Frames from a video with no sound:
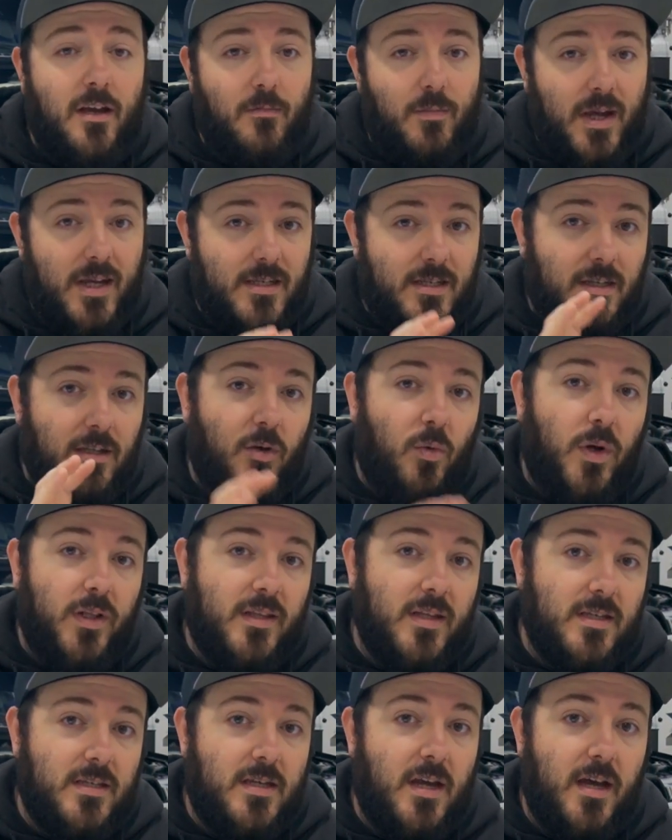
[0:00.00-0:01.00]
Basically what
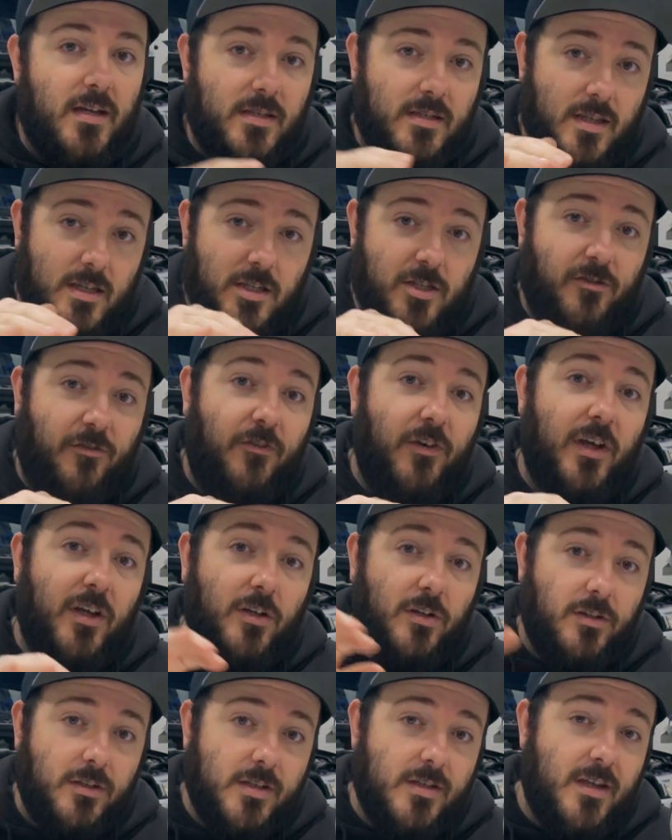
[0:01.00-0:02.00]
this does, this
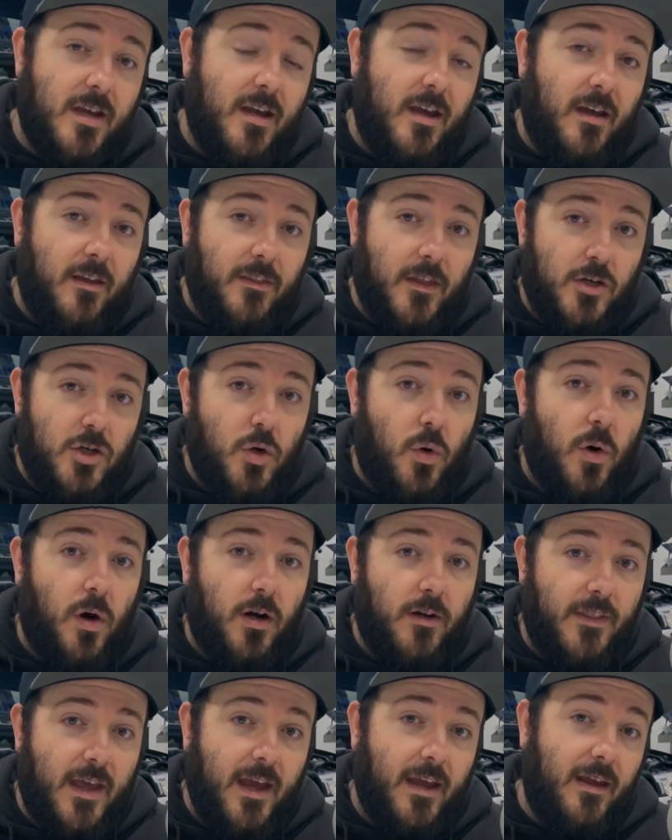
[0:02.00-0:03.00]
fills the
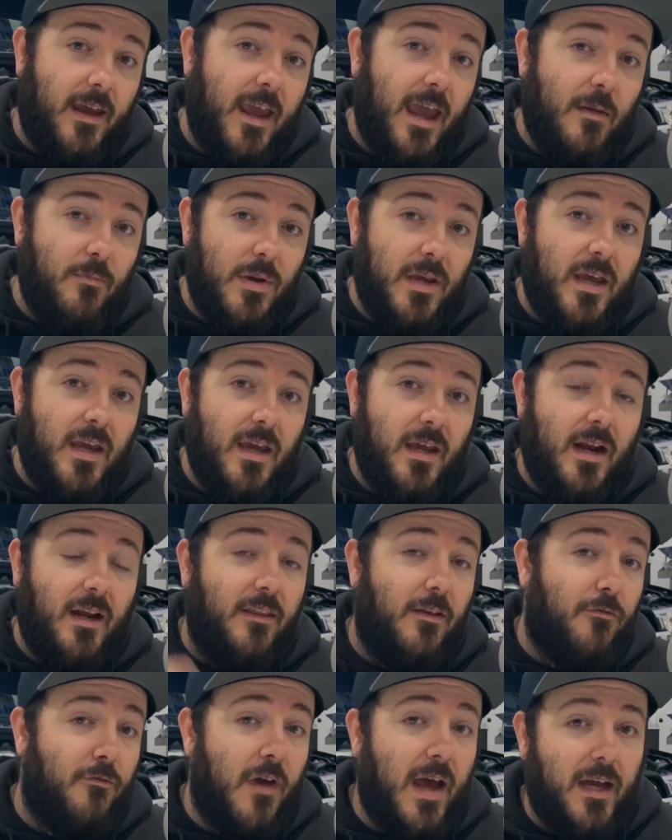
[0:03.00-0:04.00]
torque that can't be hit on
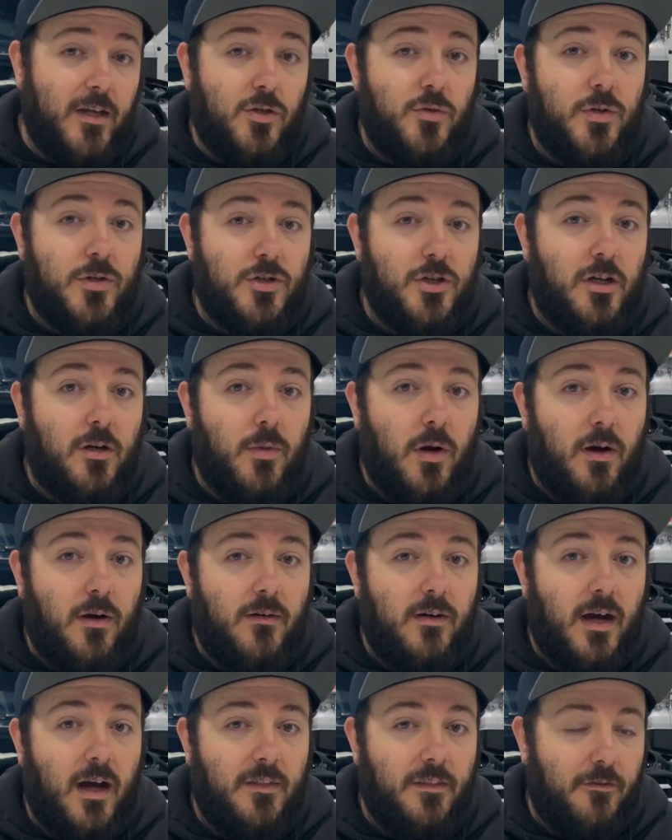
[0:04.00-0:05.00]
the factory
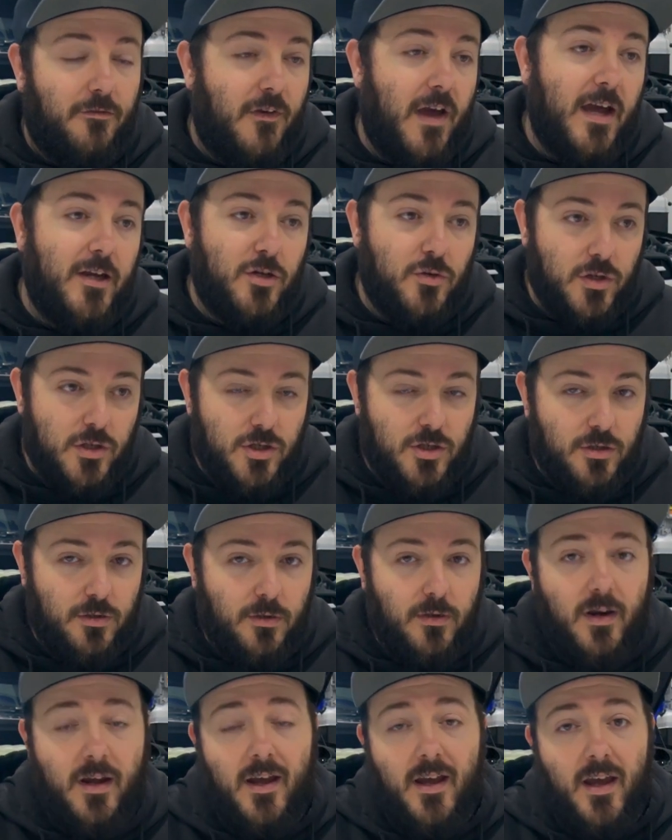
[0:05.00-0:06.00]
turbo, on the factory
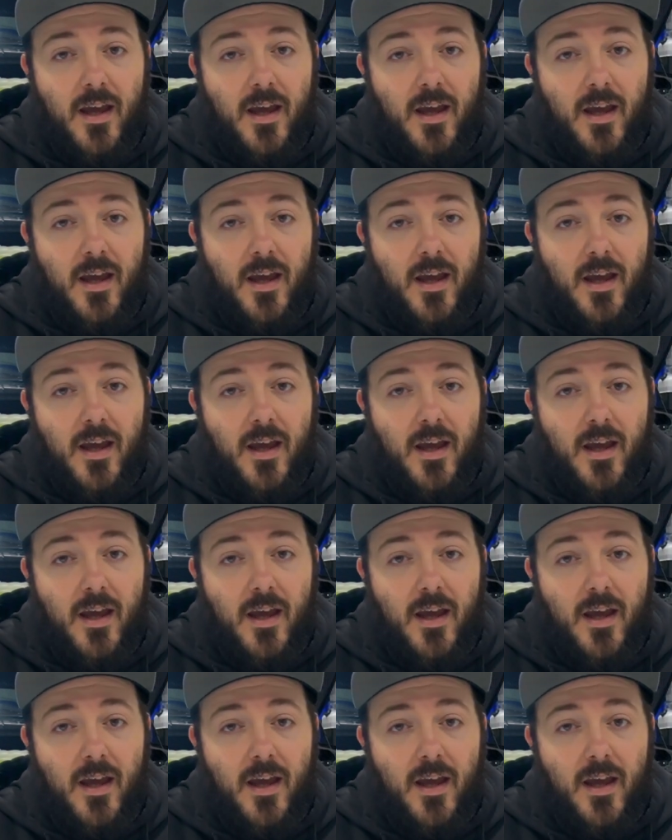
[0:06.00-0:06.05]
tune.